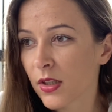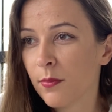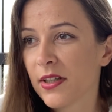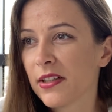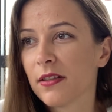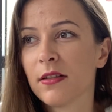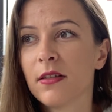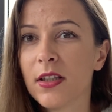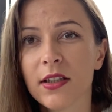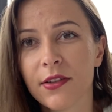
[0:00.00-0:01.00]
But
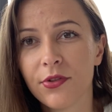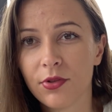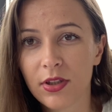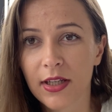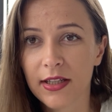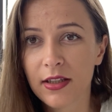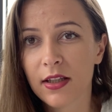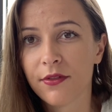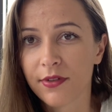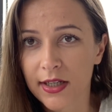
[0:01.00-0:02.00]
yeah, if you need any
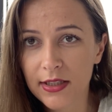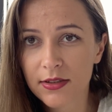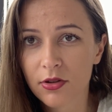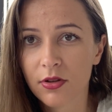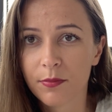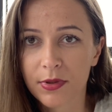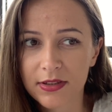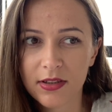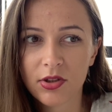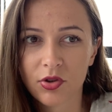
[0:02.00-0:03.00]
advice on
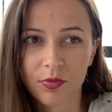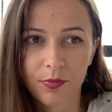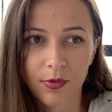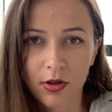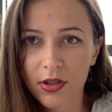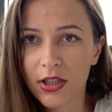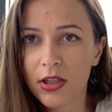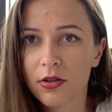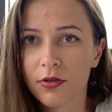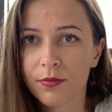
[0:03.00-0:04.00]
business, on
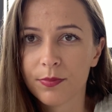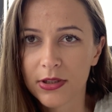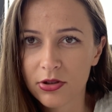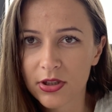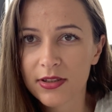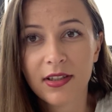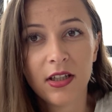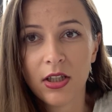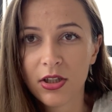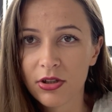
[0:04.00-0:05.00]
blogging, on Pinterest,
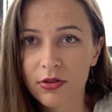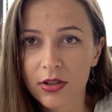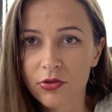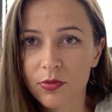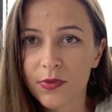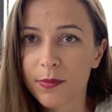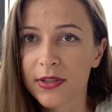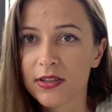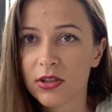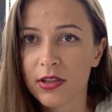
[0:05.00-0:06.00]
you can shoot me a
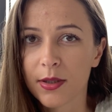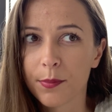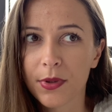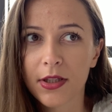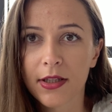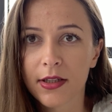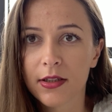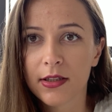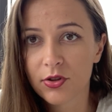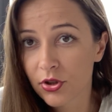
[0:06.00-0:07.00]
message, DM me,
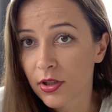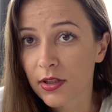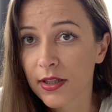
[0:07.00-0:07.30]
and let's talk.